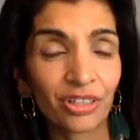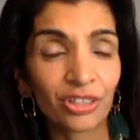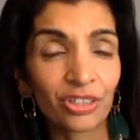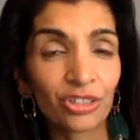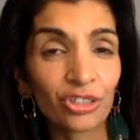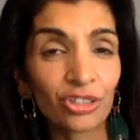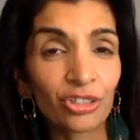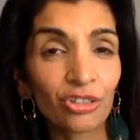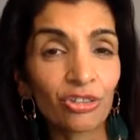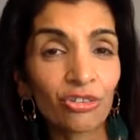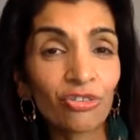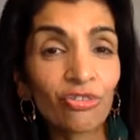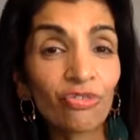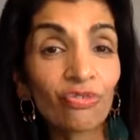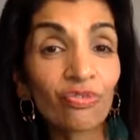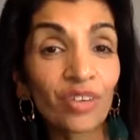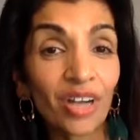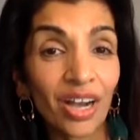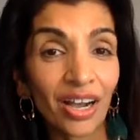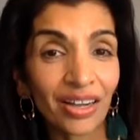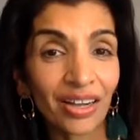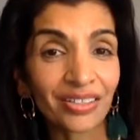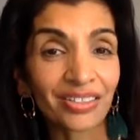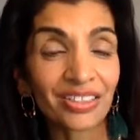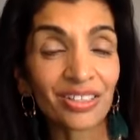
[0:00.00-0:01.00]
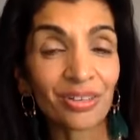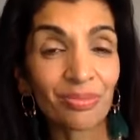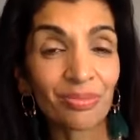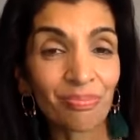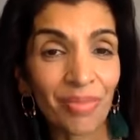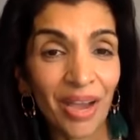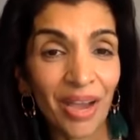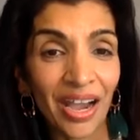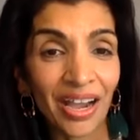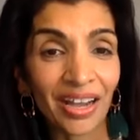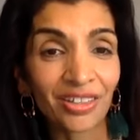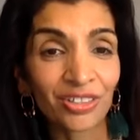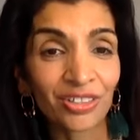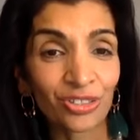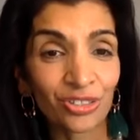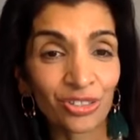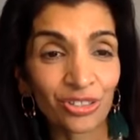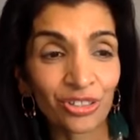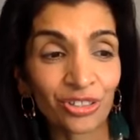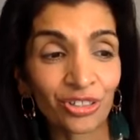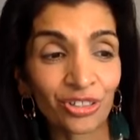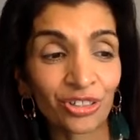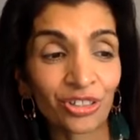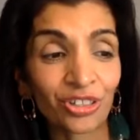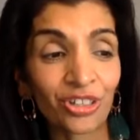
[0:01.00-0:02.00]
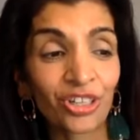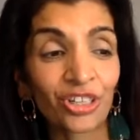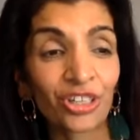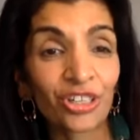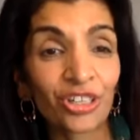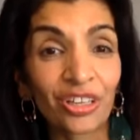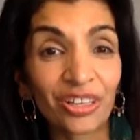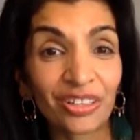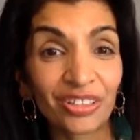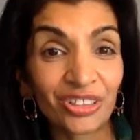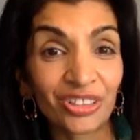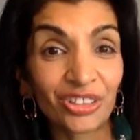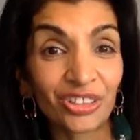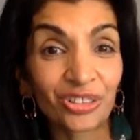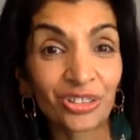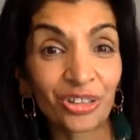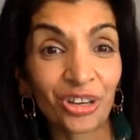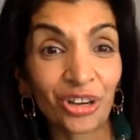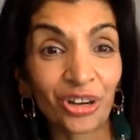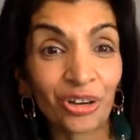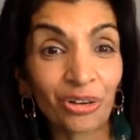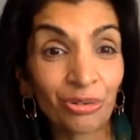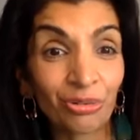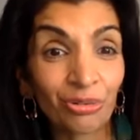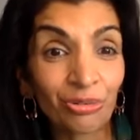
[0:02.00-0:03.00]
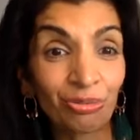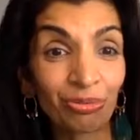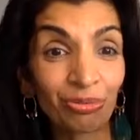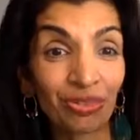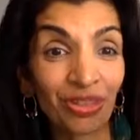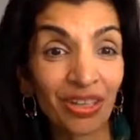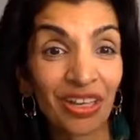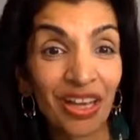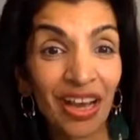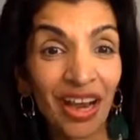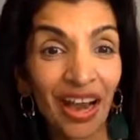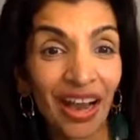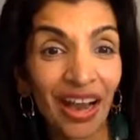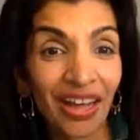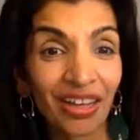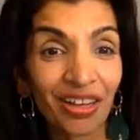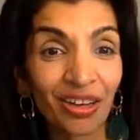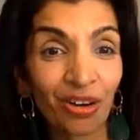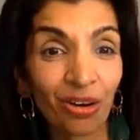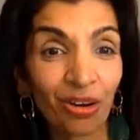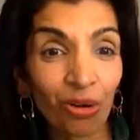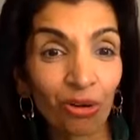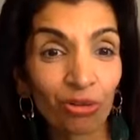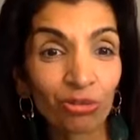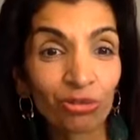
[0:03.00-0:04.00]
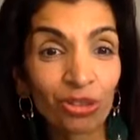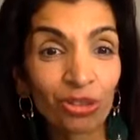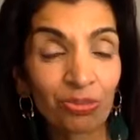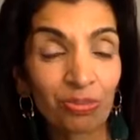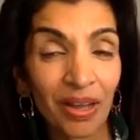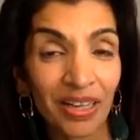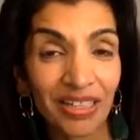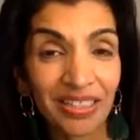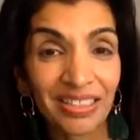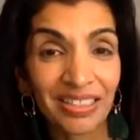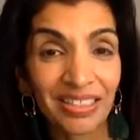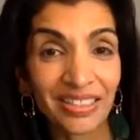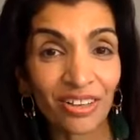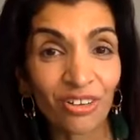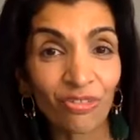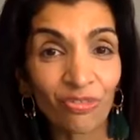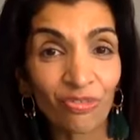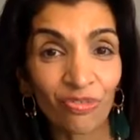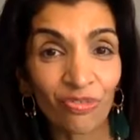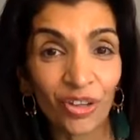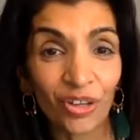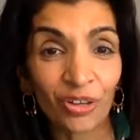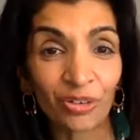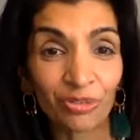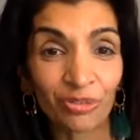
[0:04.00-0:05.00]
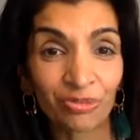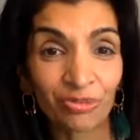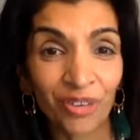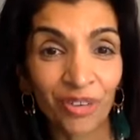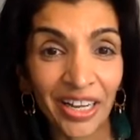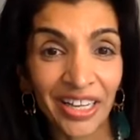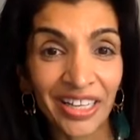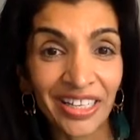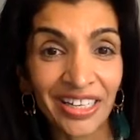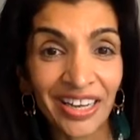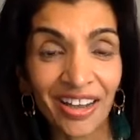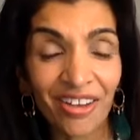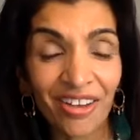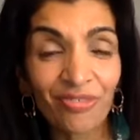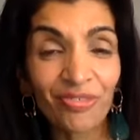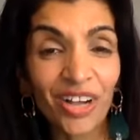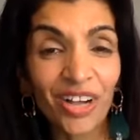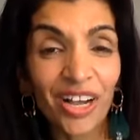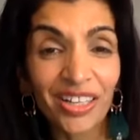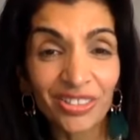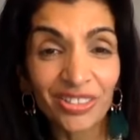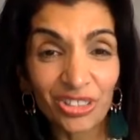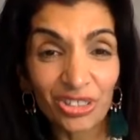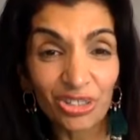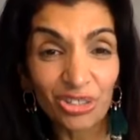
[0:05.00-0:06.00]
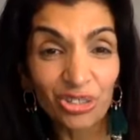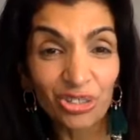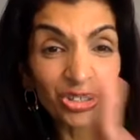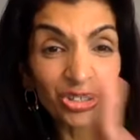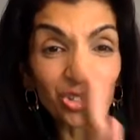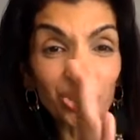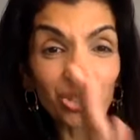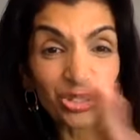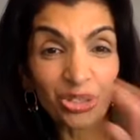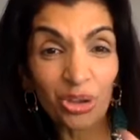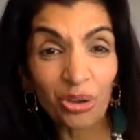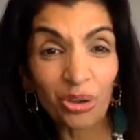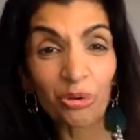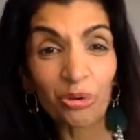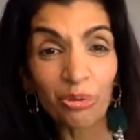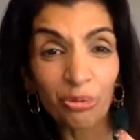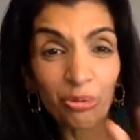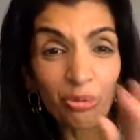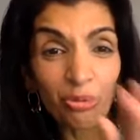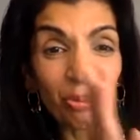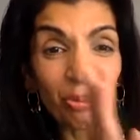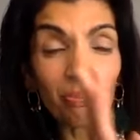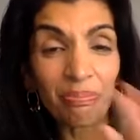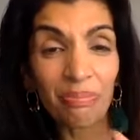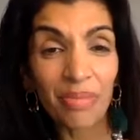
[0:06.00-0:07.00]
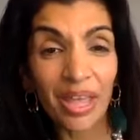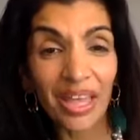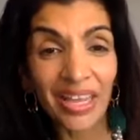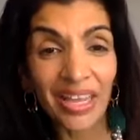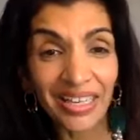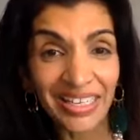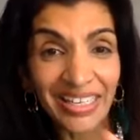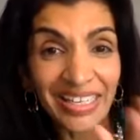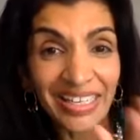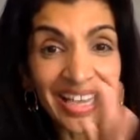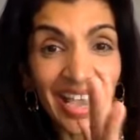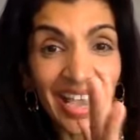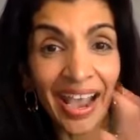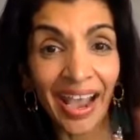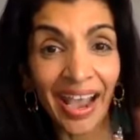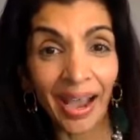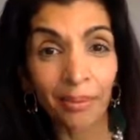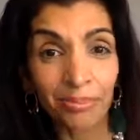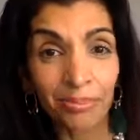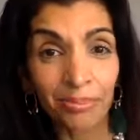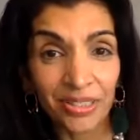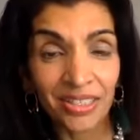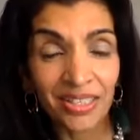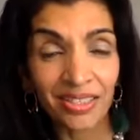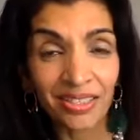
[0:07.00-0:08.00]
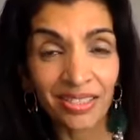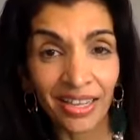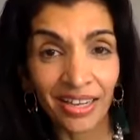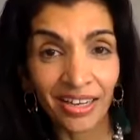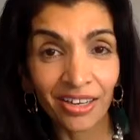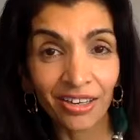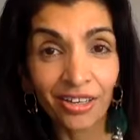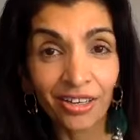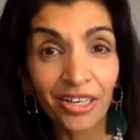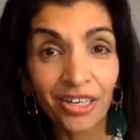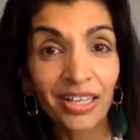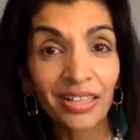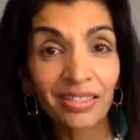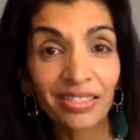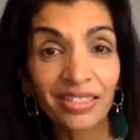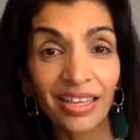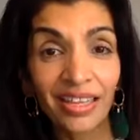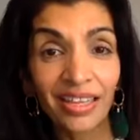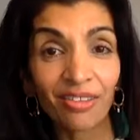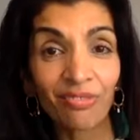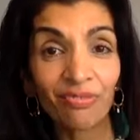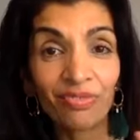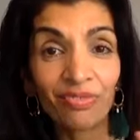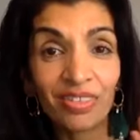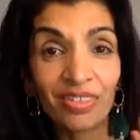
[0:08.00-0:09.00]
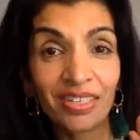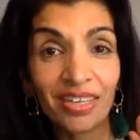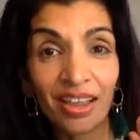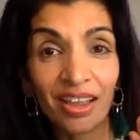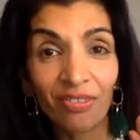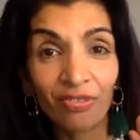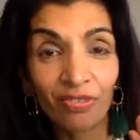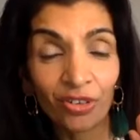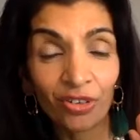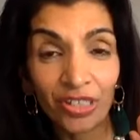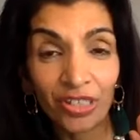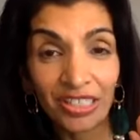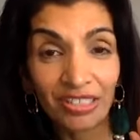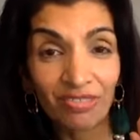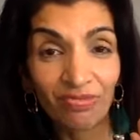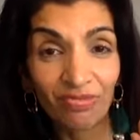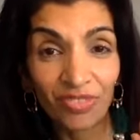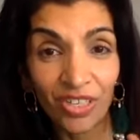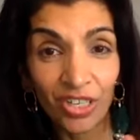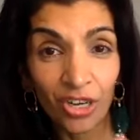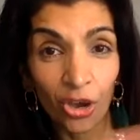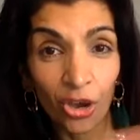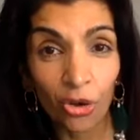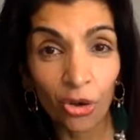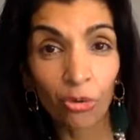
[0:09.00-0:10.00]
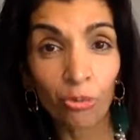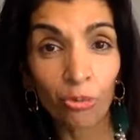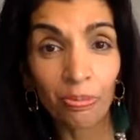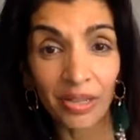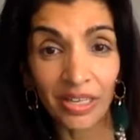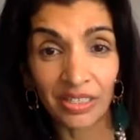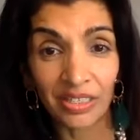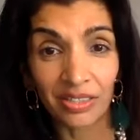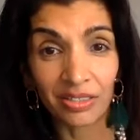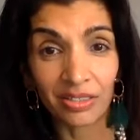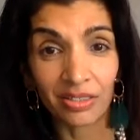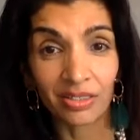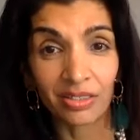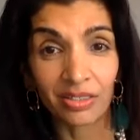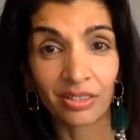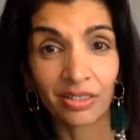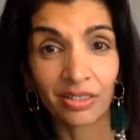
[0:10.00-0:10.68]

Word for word: you've got to master your own i hold my cell phone right i've got so many apps in there that i've never even opened